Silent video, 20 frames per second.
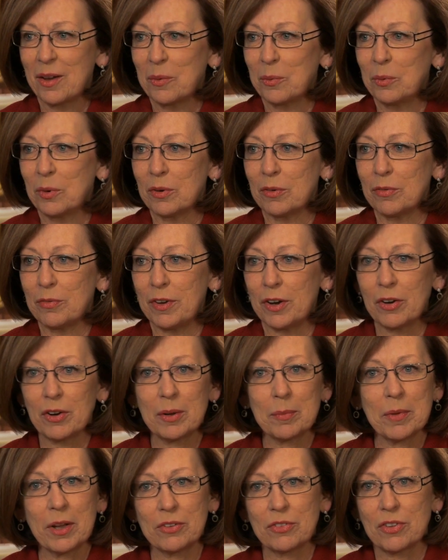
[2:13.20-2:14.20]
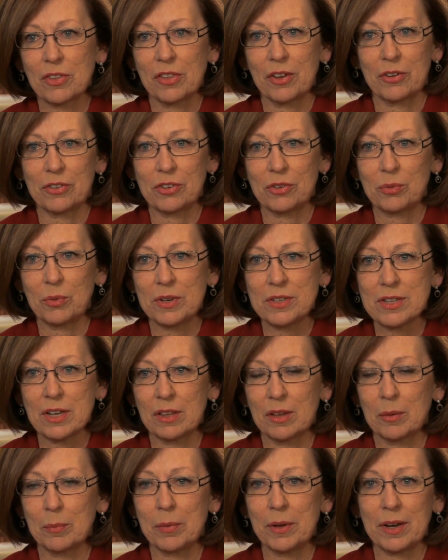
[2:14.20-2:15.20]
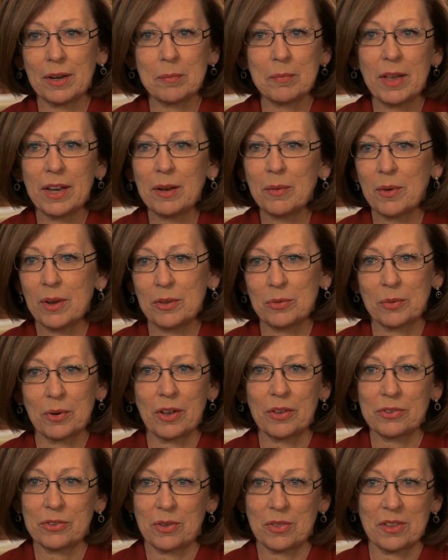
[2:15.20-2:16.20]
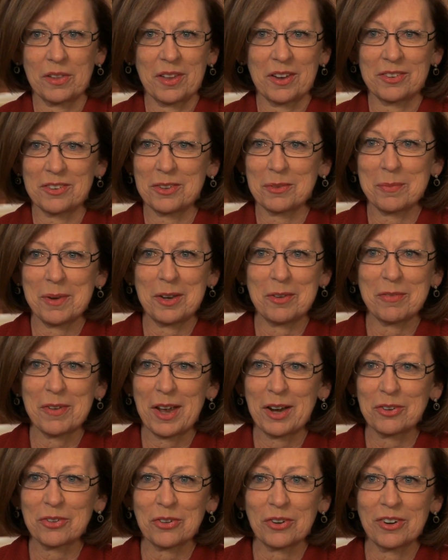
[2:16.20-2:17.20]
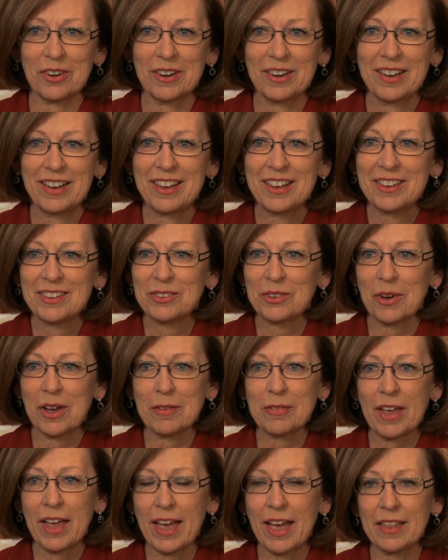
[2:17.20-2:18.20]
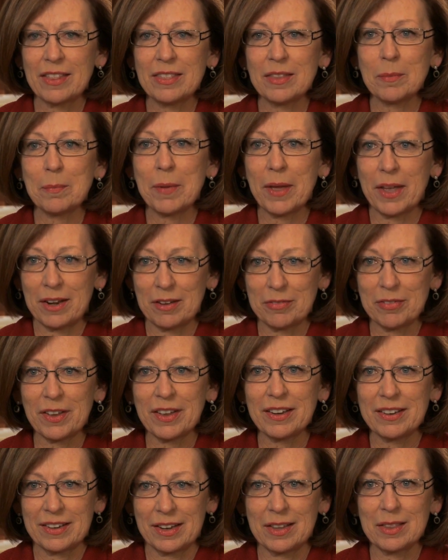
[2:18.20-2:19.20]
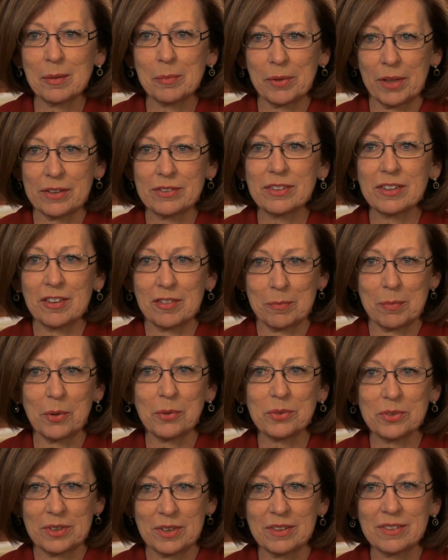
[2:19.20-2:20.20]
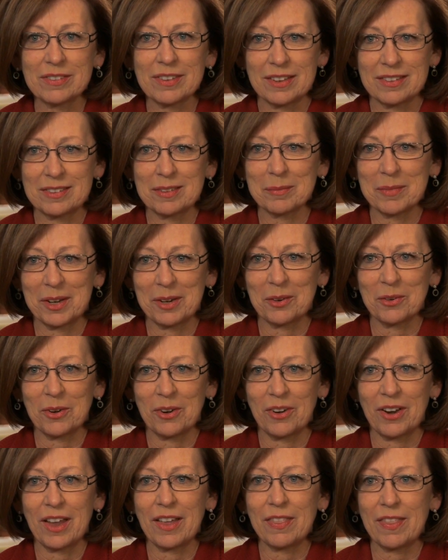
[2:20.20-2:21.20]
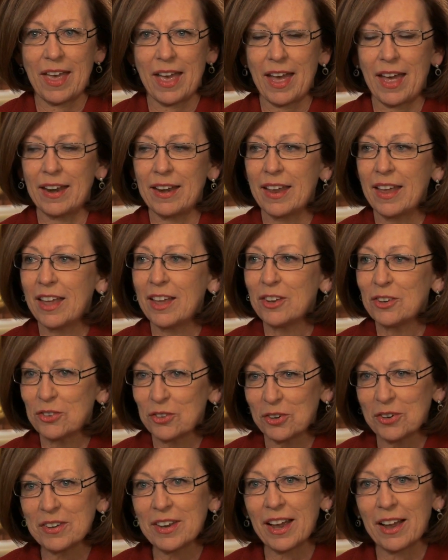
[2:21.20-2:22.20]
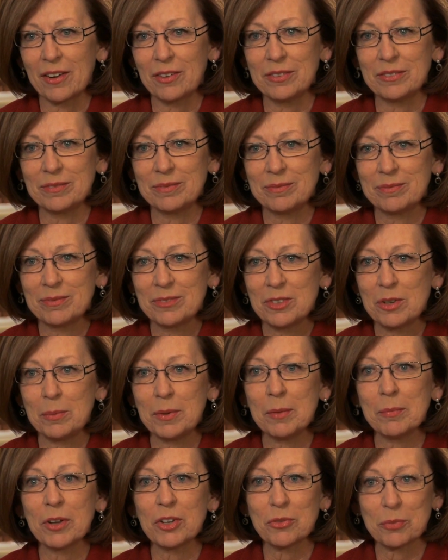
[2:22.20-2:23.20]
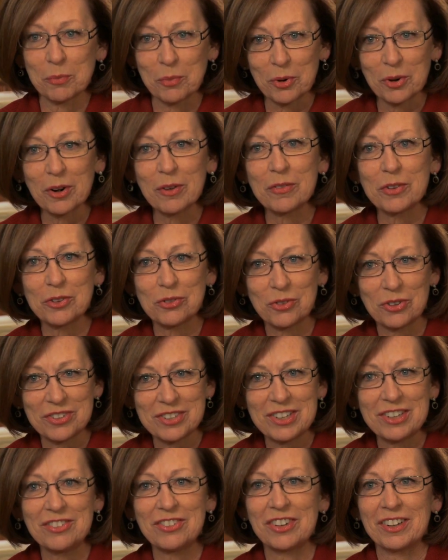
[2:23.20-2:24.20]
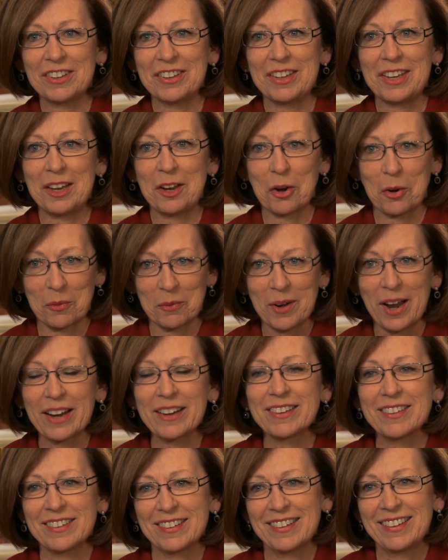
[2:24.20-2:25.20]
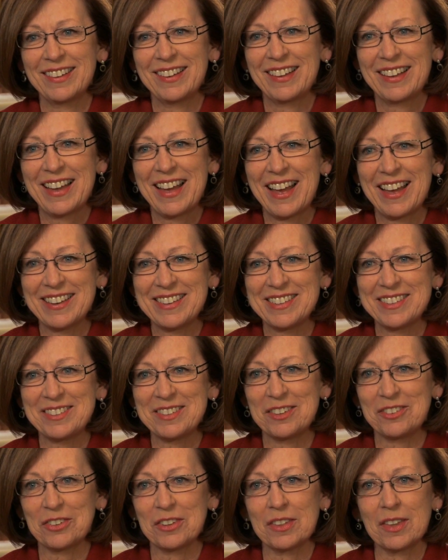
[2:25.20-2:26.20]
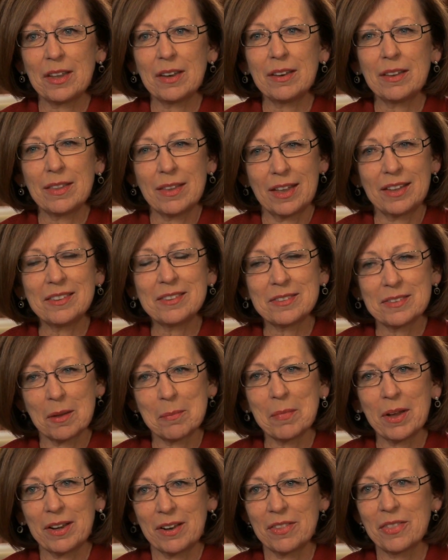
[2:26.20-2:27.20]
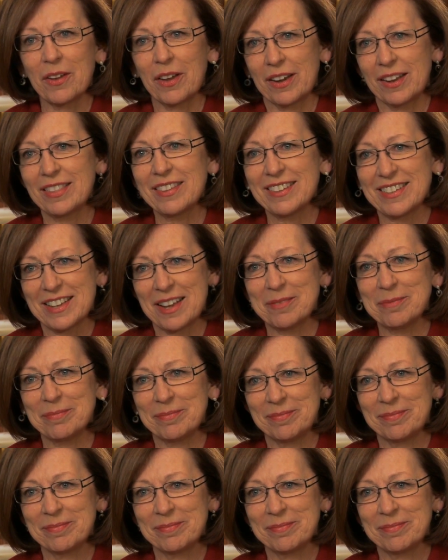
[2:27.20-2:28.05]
We're very much the largest retailer, but in many ways we're also the largest manufacturer. So I've had the benefit and the blessing of both skill sets in my career, and that turned out to be much more of a strategically correct decision than some might have thought at the time.